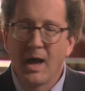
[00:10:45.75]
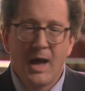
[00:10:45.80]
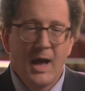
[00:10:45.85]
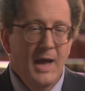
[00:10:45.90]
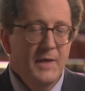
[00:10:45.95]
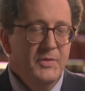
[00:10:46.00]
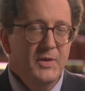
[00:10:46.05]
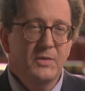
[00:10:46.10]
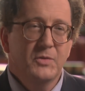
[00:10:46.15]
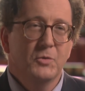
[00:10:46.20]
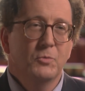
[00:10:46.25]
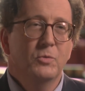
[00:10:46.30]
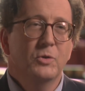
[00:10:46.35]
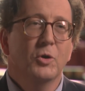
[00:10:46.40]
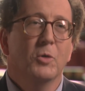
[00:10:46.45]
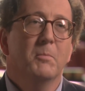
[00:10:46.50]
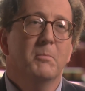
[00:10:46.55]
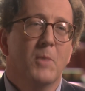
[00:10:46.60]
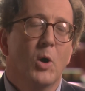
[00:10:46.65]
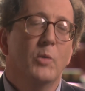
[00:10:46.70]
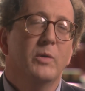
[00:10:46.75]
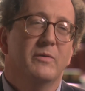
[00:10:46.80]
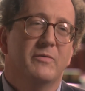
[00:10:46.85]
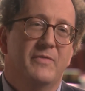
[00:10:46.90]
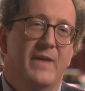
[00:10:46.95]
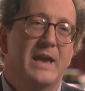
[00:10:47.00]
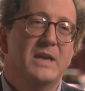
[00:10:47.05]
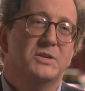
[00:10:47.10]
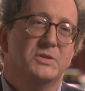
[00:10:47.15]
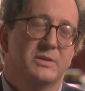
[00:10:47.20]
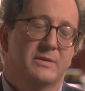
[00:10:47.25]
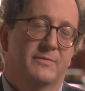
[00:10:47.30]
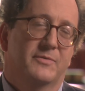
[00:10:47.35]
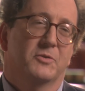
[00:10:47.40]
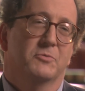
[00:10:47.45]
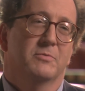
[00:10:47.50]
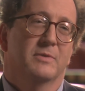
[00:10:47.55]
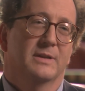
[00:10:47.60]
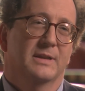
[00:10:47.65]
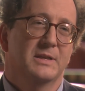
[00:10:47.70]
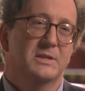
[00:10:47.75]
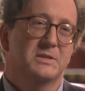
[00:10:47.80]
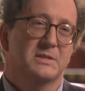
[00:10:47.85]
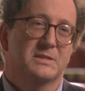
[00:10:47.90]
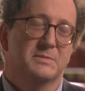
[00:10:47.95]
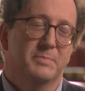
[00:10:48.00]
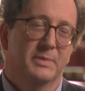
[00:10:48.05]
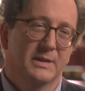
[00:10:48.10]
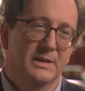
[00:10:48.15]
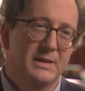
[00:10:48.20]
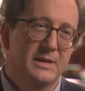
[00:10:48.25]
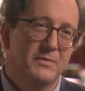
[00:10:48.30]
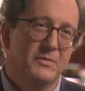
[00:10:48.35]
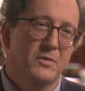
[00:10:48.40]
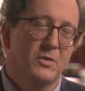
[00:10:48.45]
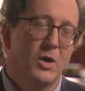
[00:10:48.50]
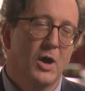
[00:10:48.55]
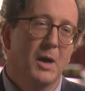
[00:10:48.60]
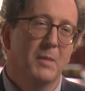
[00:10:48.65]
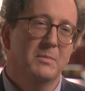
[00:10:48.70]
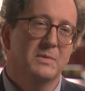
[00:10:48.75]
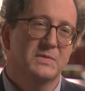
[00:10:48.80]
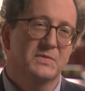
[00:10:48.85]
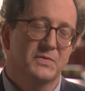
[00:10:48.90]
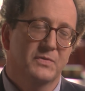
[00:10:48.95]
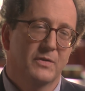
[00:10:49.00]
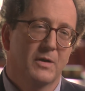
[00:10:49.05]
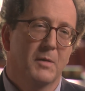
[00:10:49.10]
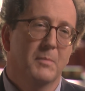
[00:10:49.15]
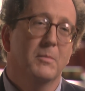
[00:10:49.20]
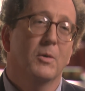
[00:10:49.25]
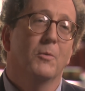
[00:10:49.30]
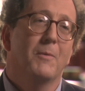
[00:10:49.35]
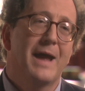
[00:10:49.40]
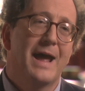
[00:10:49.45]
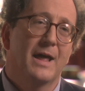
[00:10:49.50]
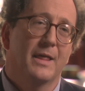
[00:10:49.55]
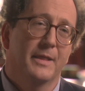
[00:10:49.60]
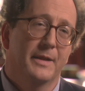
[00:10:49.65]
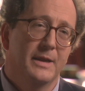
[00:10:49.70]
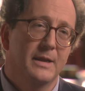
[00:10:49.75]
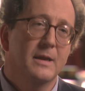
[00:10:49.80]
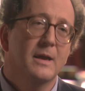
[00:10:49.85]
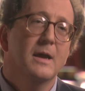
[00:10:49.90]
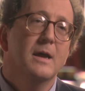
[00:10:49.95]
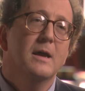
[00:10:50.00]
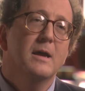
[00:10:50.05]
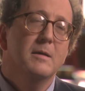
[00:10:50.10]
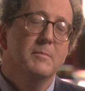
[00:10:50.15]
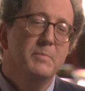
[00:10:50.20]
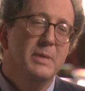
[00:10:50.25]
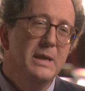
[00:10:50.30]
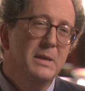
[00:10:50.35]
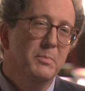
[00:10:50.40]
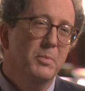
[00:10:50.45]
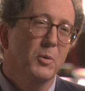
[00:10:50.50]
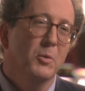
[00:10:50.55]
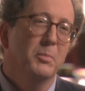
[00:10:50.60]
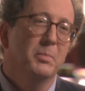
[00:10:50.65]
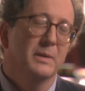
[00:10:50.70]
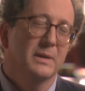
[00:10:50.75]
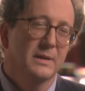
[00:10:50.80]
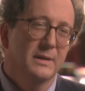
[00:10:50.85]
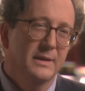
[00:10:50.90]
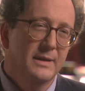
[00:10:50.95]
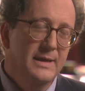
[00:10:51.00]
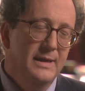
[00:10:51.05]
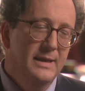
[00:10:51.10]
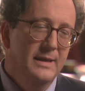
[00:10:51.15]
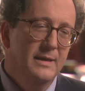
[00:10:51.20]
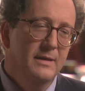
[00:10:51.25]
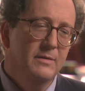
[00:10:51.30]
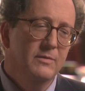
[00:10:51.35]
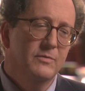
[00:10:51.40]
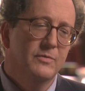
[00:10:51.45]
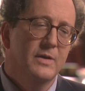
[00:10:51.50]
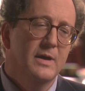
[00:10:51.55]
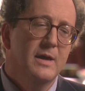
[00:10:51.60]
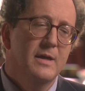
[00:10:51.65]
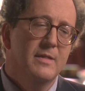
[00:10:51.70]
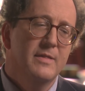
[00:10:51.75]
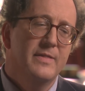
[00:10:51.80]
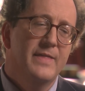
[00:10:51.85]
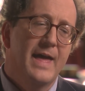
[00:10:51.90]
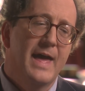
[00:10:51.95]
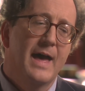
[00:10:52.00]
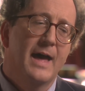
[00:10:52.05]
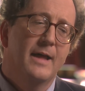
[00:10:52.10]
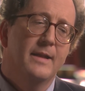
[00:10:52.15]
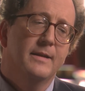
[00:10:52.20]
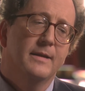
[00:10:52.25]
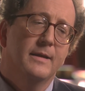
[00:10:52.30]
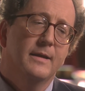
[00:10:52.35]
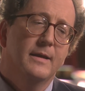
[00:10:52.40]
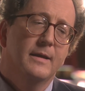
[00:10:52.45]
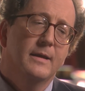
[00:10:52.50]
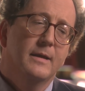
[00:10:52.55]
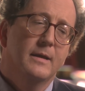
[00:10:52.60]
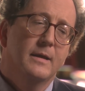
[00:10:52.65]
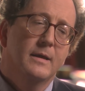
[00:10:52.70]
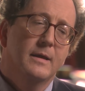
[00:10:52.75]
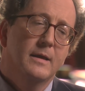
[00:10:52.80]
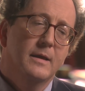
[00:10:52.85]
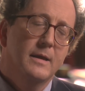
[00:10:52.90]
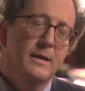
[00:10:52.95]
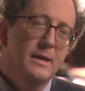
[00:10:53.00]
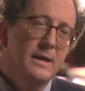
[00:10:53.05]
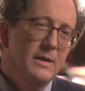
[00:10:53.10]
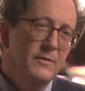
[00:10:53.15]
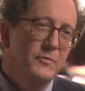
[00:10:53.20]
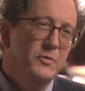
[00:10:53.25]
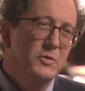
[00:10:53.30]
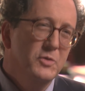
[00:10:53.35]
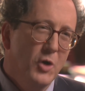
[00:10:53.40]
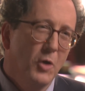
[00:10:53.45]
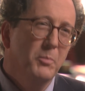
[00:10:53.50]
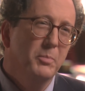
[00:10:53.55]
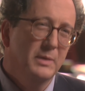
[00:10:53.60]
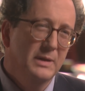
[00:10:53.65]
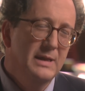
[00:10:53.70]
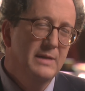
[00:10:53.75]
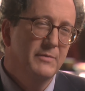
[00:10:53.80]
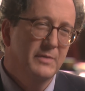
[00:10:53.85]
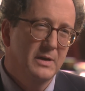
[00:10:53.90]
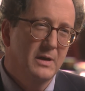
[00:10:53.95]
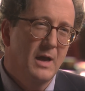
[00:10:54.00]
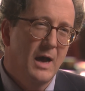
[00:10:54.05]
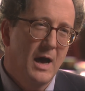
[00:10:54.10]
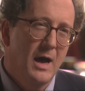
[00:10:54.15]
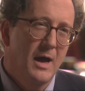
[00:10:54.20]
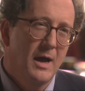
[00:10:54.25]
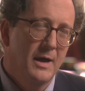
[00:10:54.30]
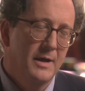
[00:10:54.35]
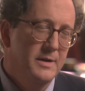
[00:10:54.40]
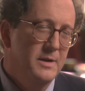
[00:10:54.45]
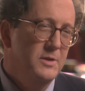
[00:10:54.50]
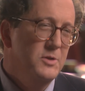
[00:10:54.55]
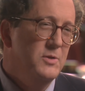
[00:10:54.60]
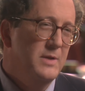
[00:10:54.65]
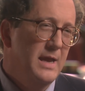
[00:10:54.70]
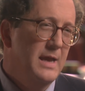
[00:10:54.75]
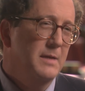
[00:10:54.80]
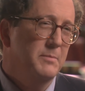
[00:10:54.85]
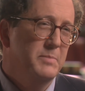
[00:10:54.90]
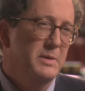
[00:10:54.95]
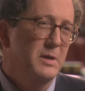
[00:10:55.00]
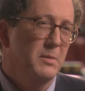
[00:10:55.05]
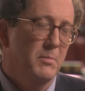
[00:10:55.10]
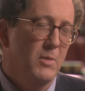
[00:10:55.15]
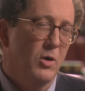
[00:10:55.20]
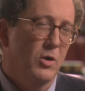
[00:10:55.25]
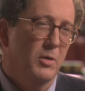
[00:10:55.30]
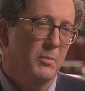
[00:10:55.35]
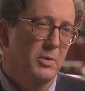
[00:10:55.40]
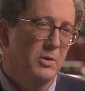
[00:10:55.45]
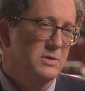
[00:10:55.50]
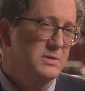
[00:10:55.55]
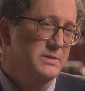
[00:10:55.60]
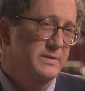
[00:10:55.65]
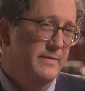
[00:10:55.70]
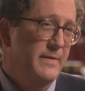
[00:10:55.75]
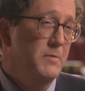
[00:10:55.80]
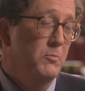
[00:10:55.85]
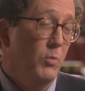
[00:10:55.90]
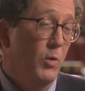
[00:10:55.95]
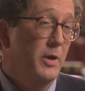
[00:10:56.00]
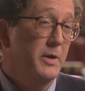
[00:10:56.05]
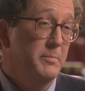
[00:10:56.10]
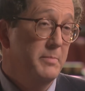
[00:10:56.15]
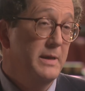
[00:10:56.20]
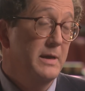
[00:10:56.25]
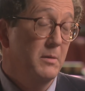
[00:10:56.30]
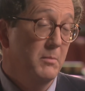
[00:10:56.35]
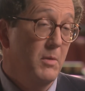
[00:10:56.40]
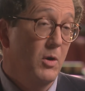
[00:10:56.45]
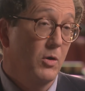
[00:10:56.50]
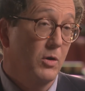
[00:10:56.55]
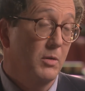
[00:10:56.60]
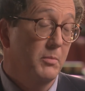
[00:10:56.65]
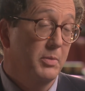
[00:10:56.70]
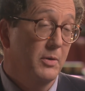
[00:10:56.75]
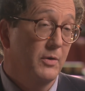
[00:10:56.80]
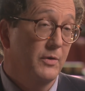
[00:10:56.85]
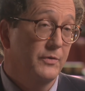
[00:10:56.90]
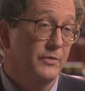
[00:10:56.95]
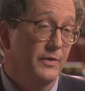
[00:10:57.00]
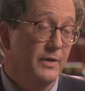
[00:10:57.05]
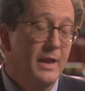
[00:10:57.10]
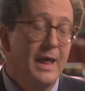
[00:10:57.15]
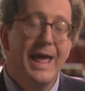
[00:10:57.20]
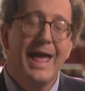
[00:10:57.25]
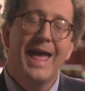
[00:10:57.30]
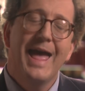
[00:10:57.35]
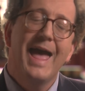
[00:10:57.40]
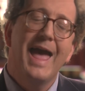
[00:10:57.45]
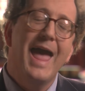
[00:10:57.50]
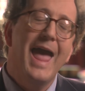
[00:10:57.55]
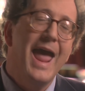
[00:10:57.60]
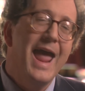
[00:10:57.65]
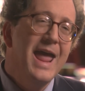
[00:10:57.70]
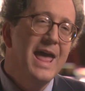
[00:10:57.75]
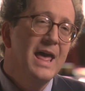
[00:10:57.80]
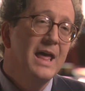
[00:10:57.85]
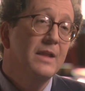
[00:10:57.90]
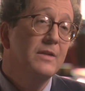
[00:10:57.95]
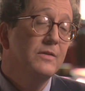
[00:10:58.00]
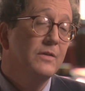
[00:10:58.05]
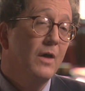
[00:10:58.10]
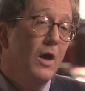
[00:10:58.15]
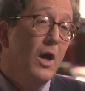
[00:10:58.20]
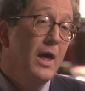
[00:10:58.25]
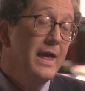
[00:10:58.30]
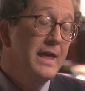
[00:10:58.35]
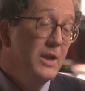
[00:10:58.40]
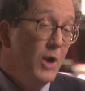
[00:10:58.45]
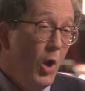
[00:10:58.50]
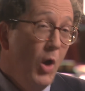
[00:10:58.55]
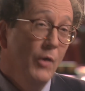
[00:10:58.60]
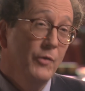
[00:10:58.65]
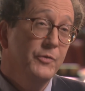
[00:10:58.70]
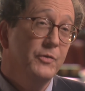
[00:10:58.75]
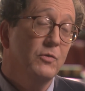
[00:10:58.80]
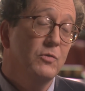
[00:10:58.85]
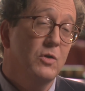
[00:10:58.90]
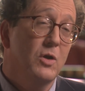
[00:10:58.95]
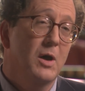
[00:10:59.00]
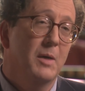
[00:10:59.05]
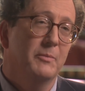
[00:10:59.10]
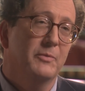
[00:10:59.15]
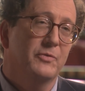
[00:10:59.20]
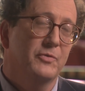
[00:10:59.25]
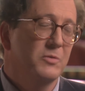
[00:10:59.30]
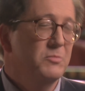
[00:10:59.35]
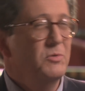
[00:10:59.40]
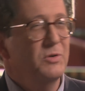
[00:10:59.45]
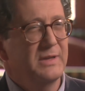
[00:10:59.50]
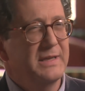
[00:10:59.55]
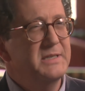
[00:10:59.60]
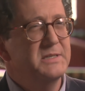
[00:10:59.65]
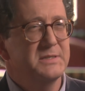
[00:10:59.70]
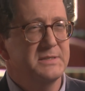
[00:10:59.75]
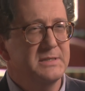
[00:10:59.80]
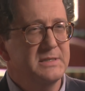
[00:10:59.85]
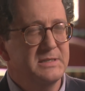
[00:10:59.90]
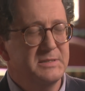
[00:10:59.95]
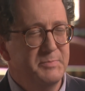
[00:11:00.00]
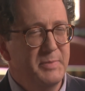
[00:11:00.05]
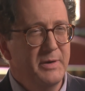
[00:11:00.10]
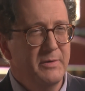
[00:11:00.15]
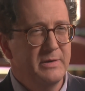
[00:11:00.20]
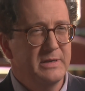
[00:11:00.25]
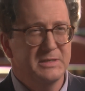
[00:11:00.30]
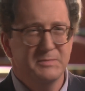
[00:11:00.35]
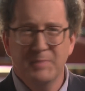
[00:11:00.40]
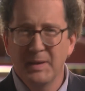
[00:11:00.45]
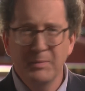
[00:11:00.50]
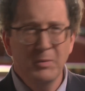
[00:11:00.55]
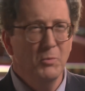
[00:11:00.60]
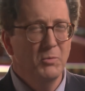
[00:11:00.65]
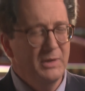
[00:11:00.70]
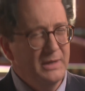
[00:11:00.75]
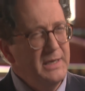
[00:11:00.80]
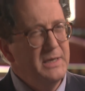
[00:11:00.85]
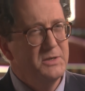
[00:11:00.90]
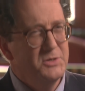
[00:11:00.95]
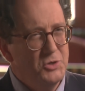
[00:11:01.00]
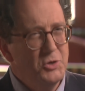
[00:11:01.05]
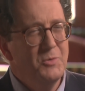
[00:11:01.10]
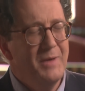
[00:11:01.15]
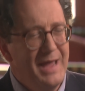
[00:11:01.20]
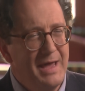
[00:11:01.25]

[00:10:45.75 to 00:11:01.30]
I think the real motivation for religious belief comes from morality people believe that if you don't believe in God, you can't be a moral person. They want to be a moral person. And it also comes from religious experience. People really do